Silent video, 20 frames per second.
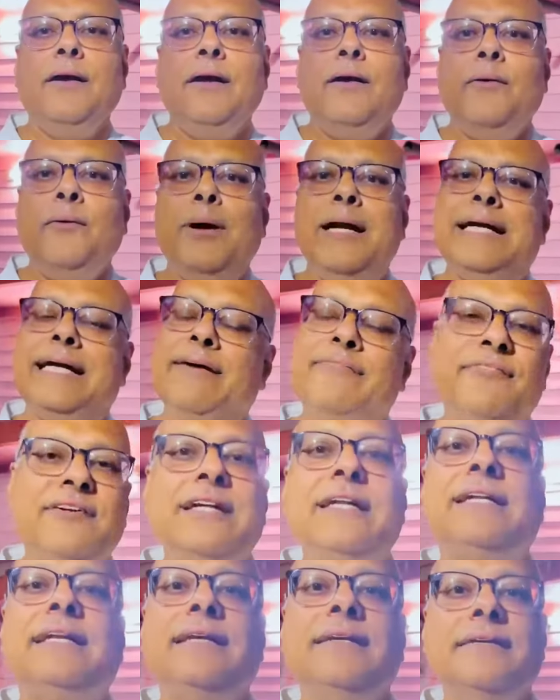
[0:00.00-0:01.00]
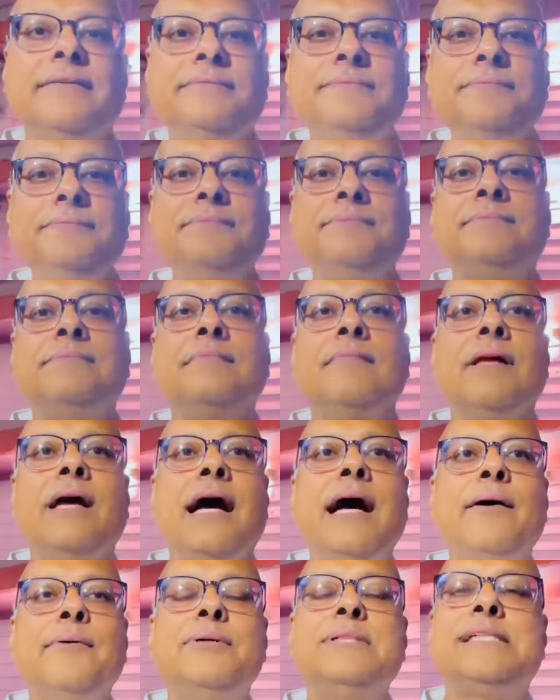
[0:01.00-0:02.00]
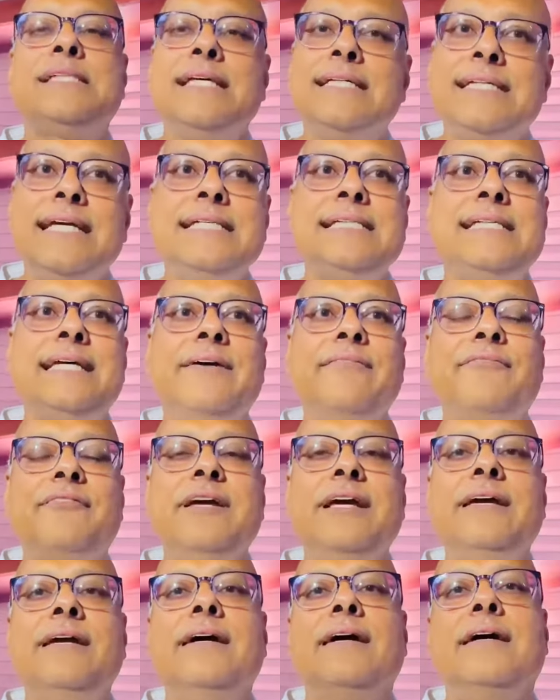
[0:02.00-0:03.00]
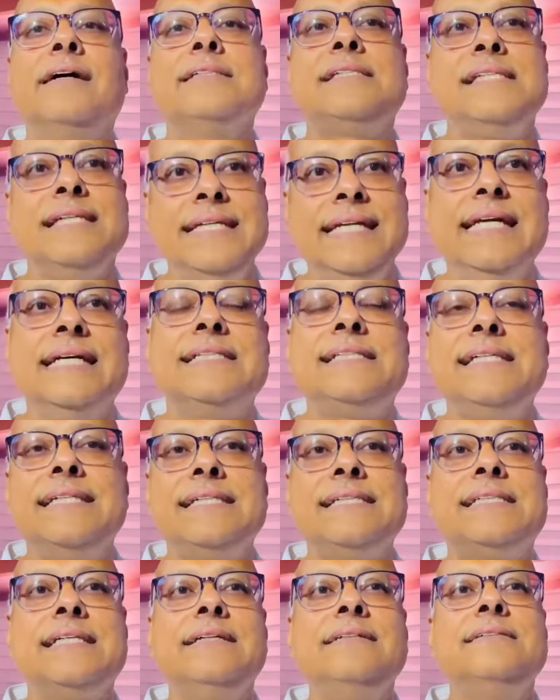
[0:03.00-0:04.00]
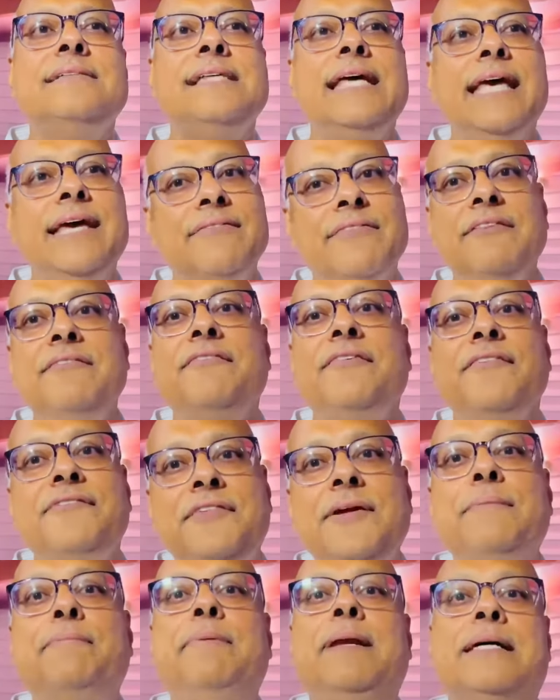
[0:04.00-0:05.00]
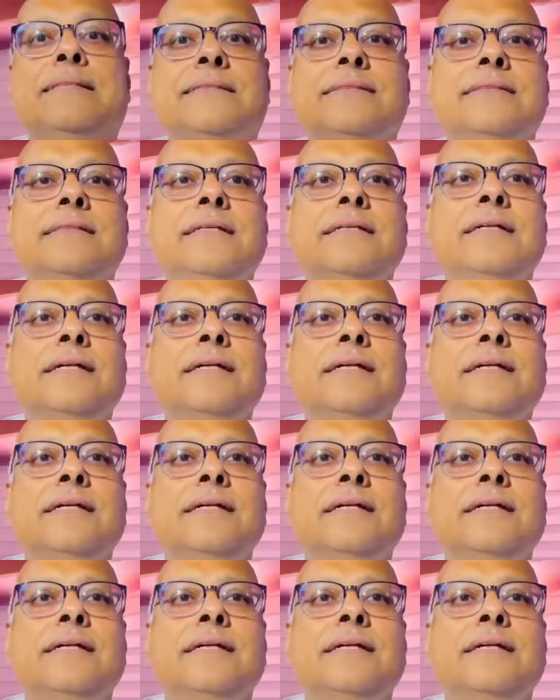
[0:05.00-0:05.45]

Well, definitely. I would suggest every senior citizen, say even 50 plus,